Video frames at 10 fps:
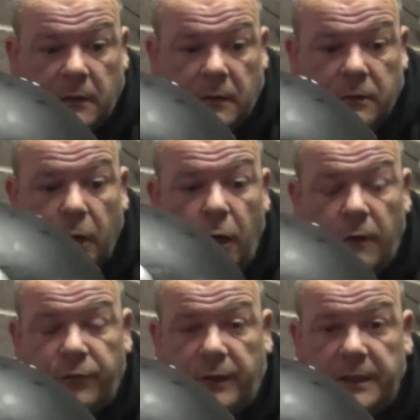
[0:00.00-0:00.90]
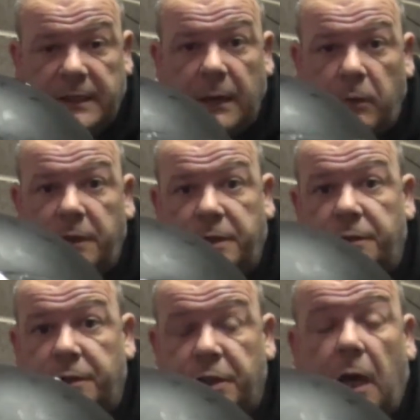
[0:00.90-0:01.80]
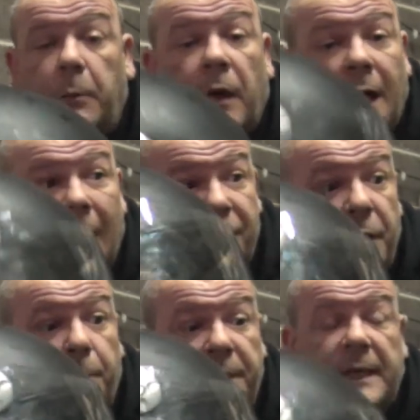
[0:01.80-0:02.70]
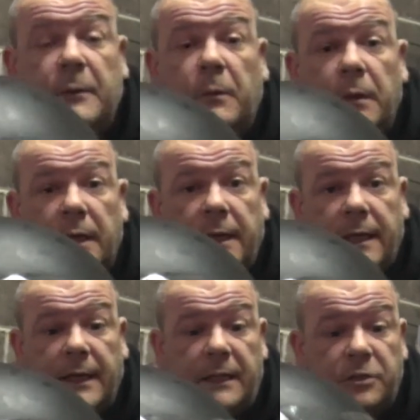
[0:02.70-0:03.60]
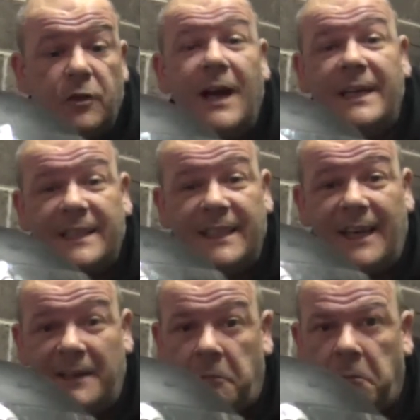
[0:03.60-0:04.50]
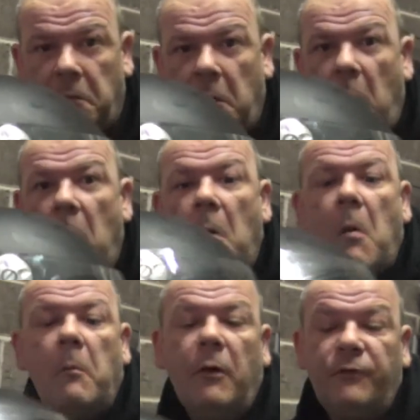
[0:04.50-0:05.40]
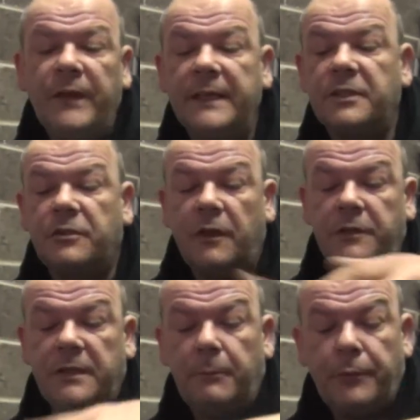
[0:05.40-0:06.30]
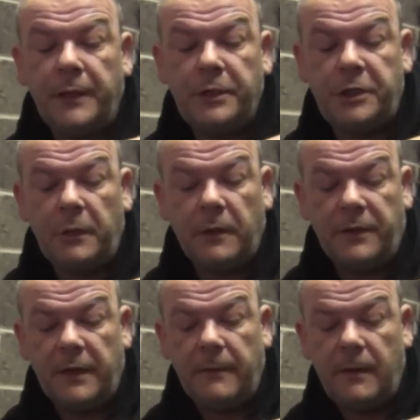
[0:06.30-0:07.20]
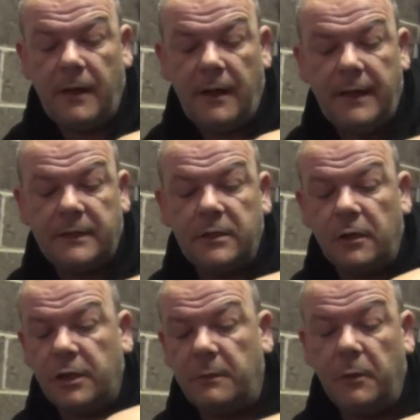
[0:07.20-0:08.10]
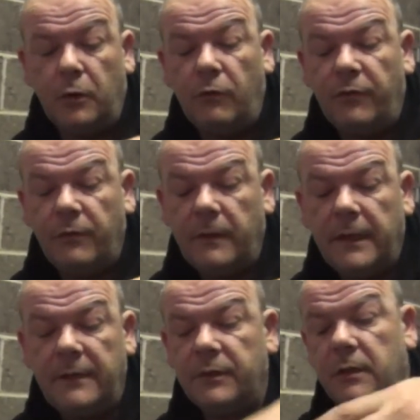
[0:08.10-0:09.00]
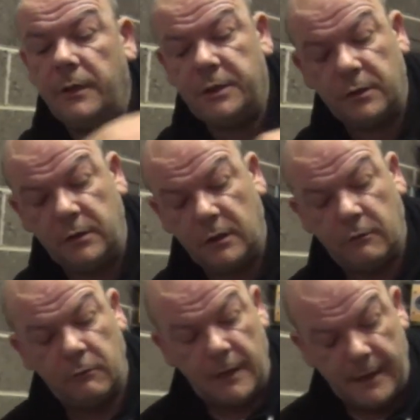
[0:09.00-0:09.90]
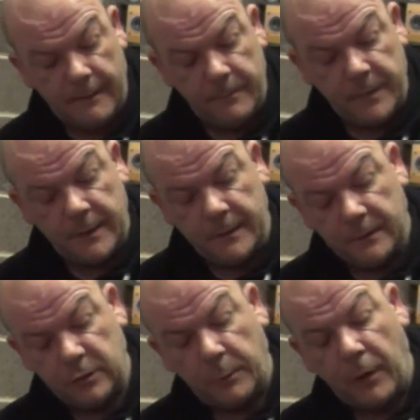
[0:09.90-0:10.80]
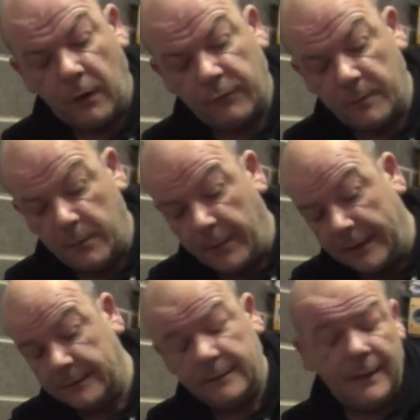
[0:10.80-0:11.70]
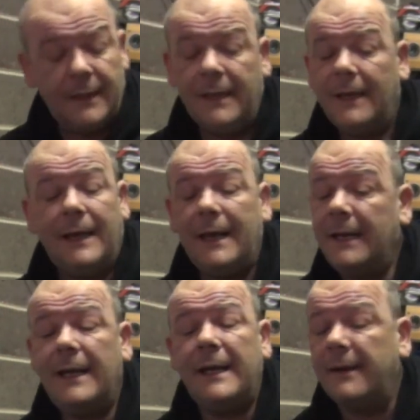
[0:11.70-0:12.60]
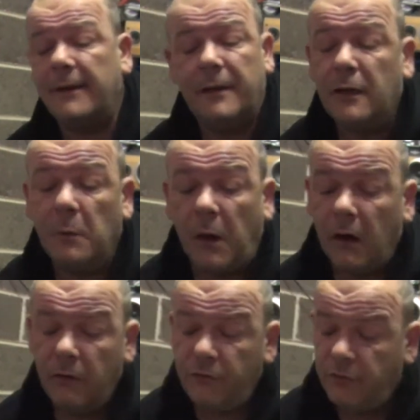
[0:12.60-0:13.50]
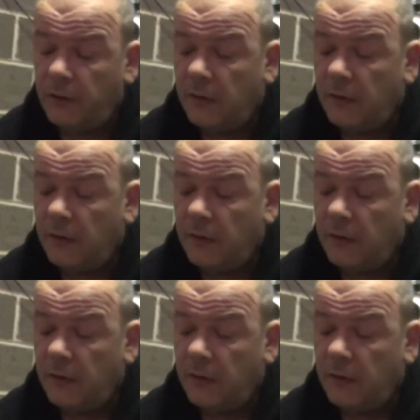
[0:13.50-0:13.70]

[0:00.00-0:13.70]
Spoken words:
So hopefully that will have done the job. I've not been out and tried it yet, but fingers crossed, I'm pretty sure that it's not going to move, even though it's under support from the band. It ain't going to come off.